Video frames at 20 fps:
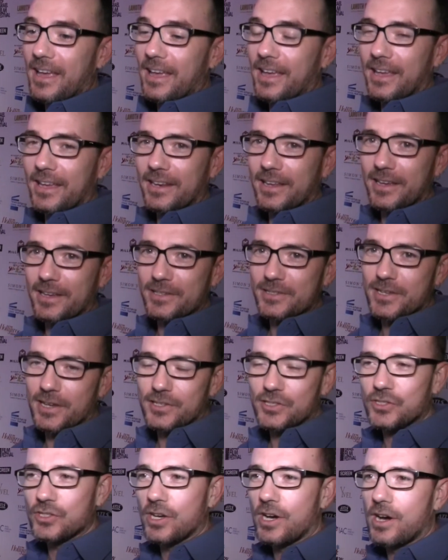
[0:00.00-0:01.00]
It is. I
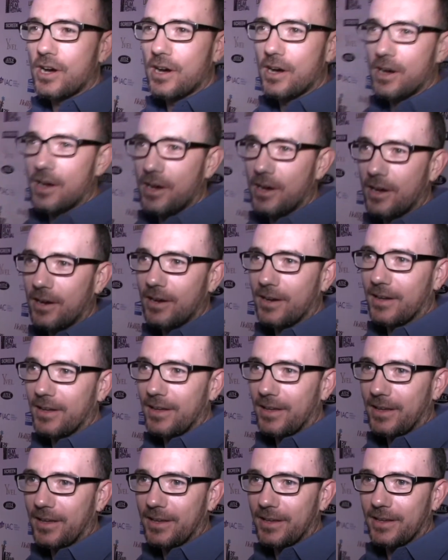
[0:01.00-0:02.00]
saw
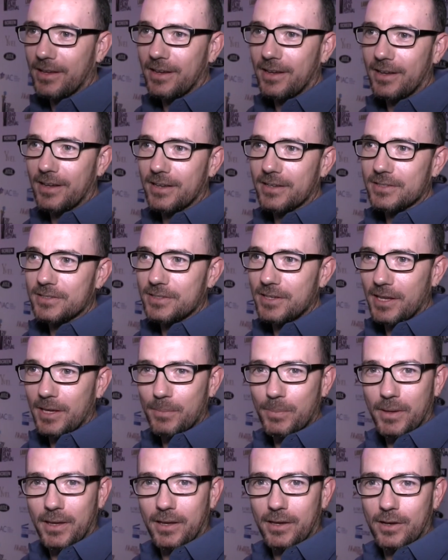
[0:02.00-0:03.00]
a
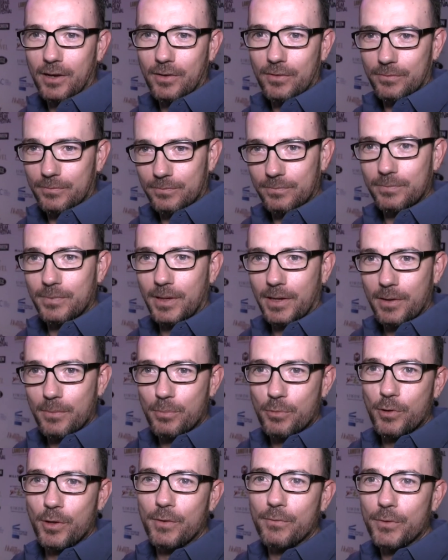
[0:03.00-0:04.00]
sneak peek of like a
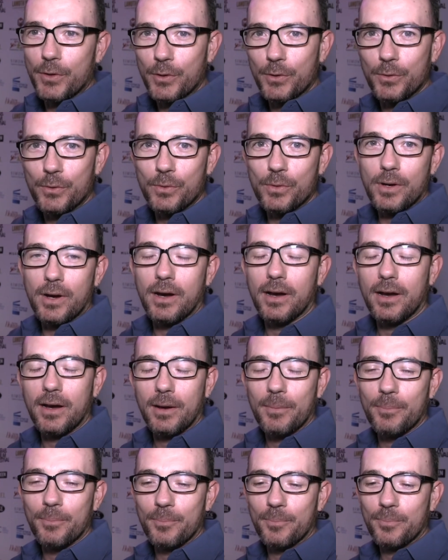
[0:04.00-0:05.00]
preview
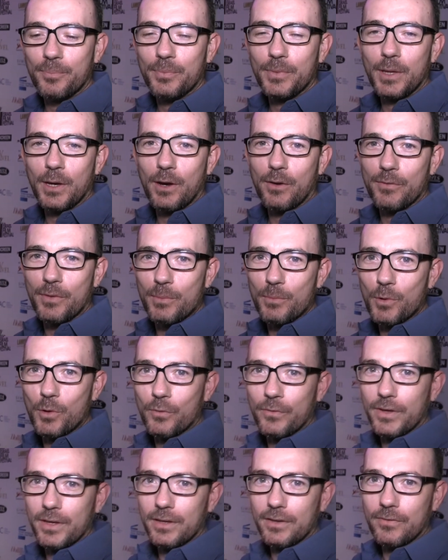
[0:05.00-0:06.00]
of the
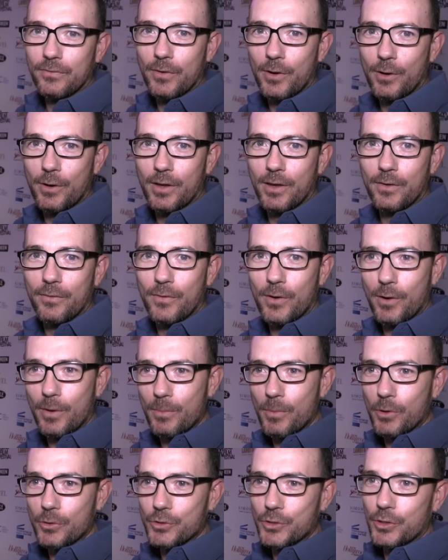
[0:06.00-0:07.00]
movie. Very, very
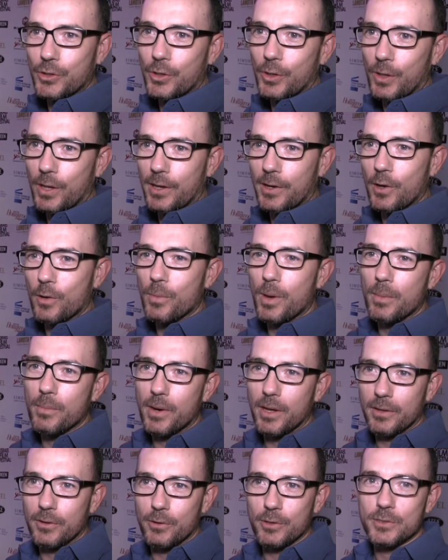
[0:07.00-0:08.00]
emotional. I know my
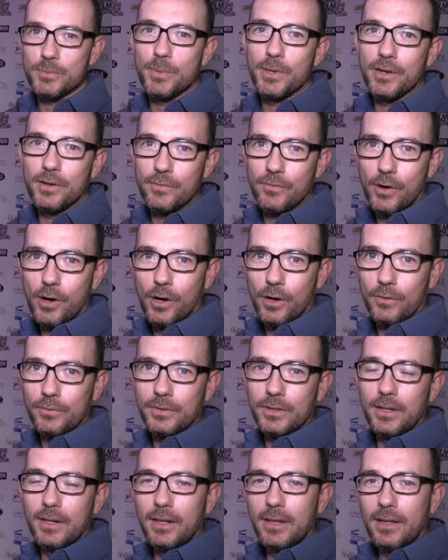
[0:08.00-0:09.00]
mother has been involved
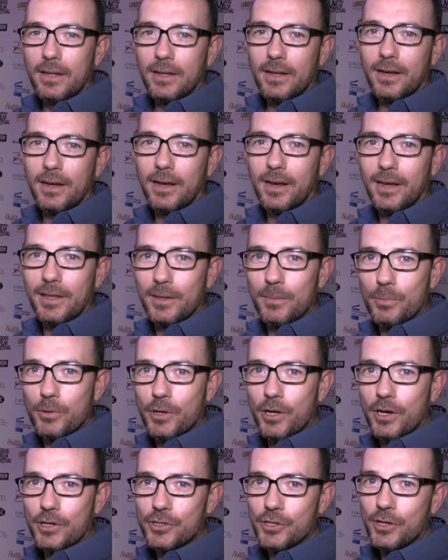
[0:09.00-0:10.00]
in the
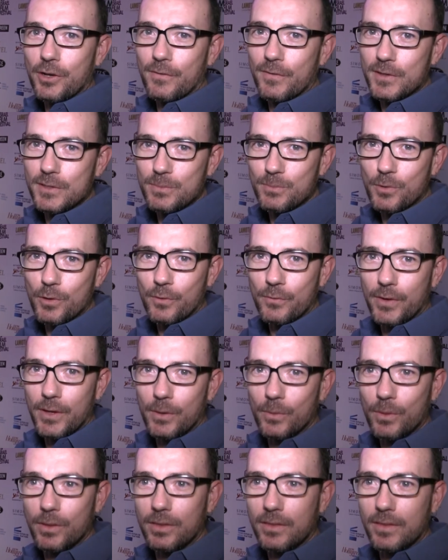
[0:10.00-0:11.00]
production of this
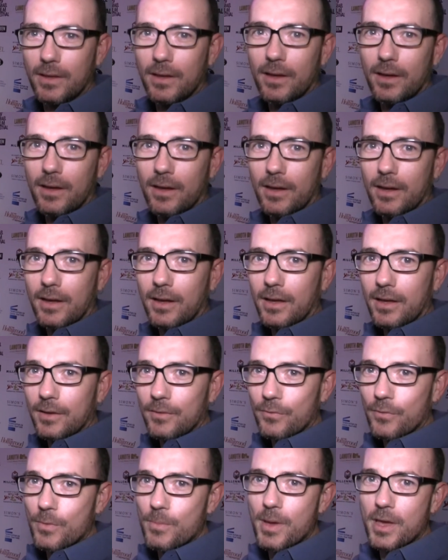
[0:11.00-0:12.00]
movie with the
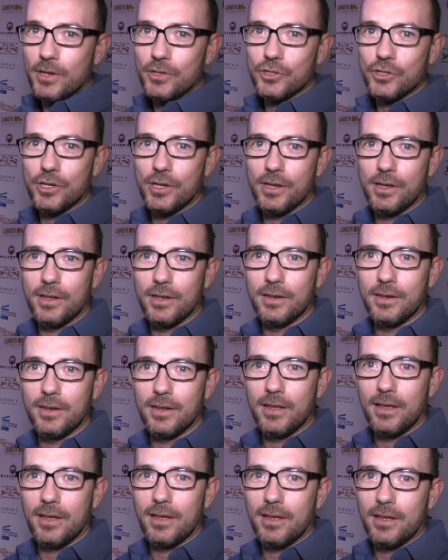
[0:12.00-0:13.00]
information
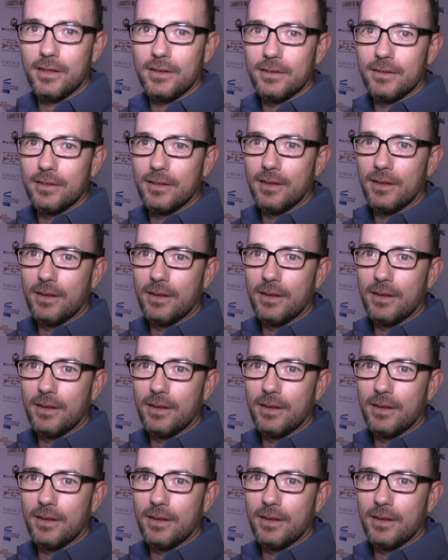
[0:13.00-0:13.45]
and